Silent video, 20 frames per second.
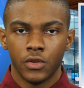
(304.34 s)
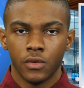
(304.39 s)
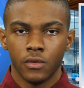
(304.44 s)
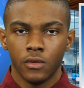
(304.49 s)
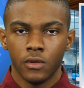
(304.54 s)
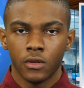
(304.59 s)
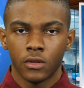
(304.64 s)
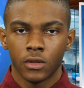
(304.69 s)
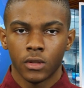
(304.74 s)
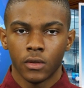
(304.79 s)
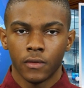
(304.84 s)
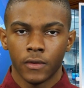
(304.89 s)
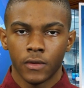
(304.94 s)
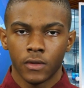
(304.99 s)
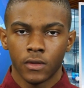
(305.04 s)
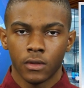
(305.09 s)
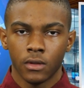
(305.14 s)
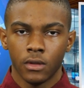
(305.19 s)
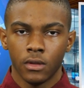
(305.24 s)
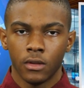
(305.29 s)
Junior
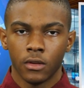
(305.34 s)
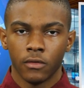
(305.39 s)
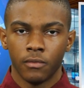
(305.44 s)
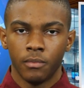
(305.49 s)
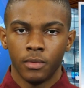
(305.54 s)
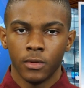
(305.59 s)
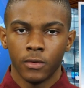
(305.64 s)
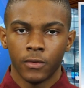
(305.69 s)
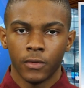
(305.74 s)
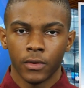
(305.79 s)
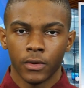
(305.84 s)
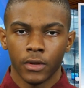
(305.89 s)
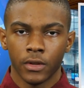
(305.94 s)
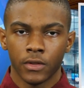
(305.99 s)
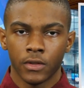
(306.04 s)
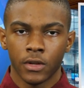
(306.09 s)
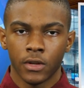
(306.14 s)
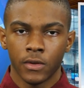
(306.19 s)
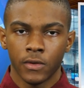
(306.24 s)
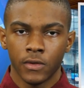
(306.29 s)
Service League of Beaufort
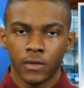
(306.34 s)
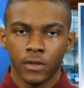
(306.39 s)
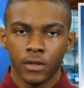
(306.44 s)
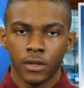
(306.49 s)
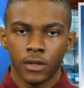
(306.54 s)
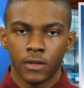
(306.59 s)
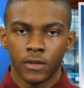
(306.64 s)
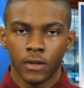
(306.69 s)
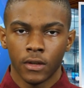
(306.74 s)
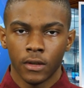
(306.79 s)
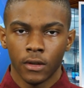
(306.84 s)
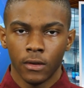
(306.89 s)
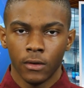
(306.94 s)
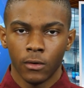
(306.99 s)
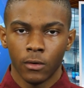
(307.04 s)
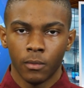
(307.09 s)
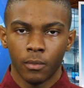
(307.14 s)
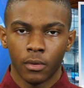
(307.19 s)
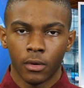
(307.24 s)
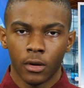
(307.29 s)
is hosting its
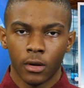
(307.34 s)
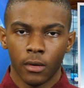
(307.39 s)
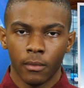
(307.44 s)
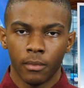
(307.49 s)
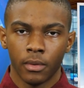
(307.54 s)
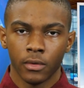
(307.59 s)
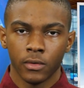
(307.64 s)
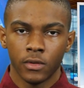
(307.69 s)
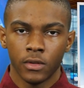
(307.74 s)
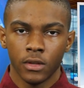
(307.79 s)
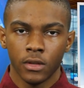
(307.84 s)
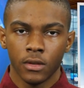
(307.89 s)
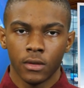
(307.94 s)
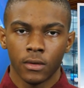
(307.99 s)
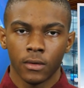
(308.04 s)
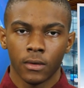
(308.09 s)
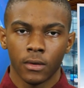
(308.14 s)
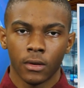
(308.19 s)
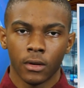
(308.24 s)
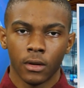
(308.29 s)
annual prom
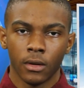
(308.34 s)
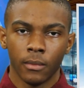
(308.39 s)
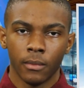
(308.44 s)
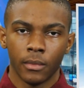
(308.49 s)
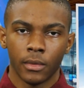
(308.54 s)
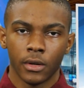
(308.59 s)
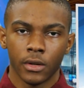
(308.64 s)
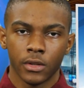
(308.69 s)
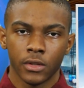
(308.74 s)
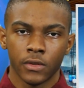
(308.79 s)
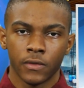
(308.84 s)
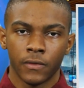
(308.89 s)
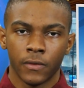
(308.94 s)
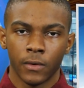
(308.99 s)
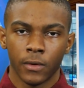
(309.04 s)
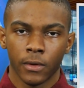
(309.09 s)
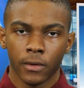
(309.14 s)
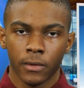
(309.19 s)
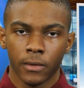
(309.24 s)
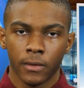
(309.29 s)
boutique on March
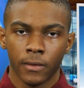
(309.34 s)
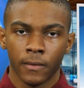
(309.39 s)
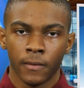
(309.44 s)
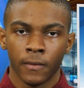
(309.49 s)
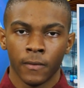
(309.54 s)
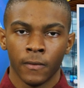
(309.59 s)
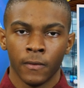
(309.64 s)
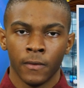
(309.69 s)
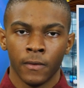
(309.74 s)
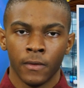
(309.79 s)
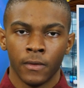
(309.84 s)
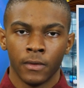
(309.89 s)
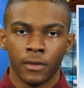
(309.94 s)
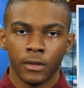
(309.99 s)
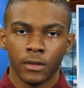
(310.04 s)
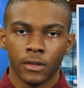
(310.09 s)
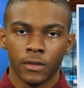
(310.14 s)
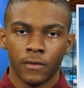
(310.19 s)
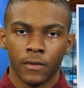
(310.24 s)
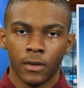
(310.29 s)
4th.
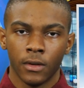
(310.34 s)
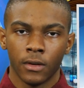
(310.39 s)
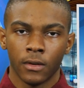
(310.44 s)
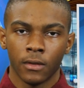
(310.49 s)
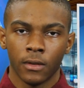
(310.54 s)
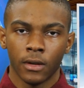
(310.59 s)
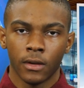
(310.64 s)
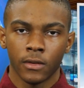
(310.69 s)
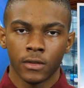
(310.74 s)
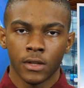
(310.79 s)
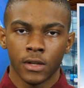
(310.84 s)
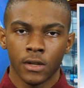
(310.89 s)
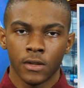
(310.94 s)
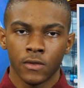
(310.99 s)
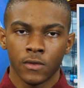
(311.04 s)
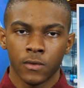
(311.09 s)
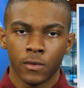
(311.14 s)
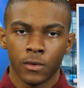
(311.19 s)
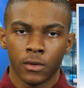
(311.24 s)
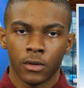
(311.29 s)
This event allows high
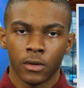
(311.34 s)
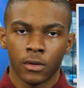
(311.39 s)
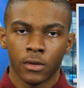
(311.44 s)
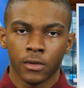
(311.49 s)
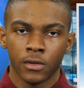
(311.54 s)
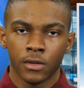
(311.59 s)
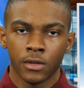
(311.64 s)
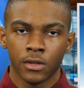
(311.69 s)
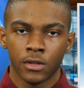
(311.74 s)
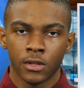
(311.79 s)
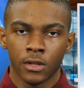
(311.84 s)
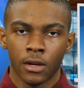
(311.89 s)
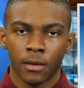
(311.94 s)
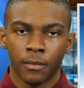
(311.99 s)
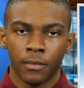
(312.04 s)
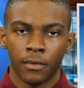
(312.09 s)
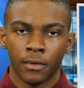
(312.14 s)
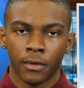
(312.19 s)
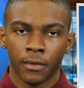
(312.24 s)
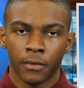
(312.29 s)
school girls to
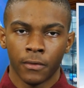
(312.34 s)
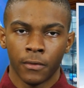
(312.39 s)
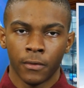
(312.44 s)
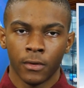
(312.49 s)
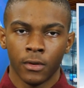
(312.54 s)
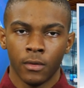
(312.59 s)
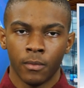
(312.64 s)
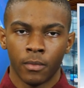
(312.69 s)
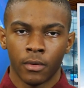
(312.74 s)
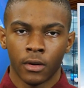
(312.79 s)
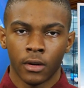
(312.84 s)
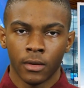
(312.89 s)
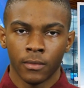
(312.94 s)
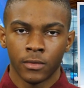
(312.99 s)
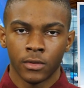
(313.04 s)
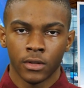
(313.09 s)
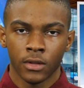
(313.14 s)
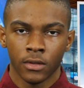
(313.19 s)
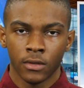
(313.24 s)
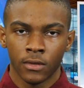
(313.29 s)
shop for a free prom
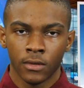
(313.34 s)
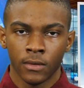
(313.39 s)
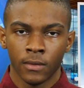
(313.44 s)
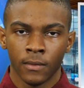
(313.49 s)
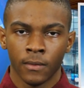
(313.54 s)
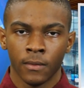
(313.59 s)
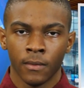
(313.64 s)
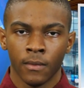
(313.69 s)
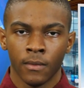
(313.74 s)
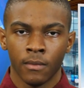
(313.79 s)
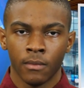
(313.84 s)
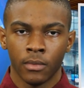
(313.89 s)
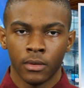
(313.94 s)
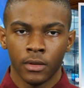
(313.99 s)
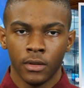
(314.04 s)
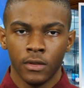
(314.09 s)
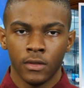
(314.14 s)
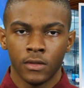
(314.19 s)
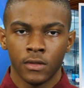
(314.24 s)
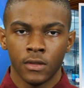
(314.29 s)
dress.
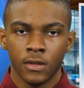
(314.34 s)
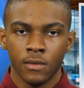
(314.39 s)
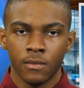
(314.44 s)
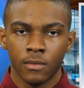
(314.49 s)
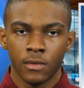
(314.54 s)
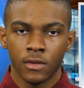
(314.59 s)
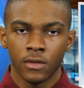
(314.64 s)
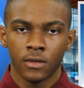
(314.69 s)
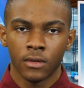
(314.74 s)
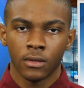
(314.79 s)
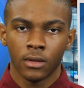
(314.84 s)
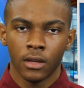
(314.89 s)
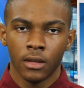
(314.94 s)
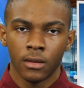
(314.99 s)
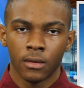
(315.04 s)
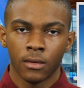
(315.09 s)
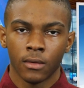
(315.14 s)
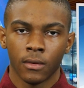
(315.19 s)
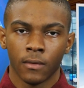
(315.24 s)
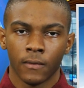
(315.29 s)
Please see Ms.
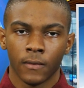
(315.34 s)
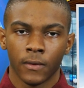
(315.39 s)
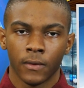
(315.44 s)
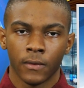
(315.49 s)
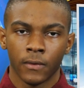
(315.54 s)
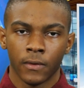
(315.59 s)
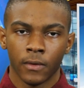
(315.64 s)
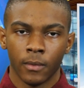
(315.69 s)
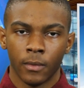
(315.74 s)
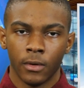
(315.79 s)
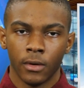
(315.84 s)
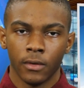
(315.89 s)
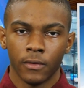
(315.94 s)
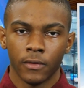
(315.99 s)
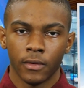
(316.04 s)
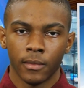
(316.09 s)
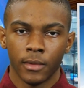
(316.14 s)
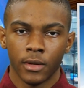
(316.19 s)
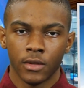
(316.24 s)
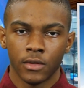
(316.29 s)
Lather for more
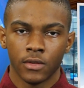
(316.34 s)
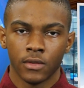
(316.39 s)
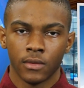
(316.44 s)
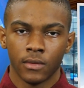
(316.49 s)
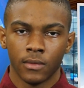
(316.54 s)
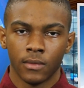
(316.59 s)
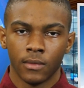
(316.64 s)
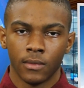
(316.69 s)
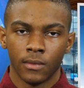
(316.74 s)
information.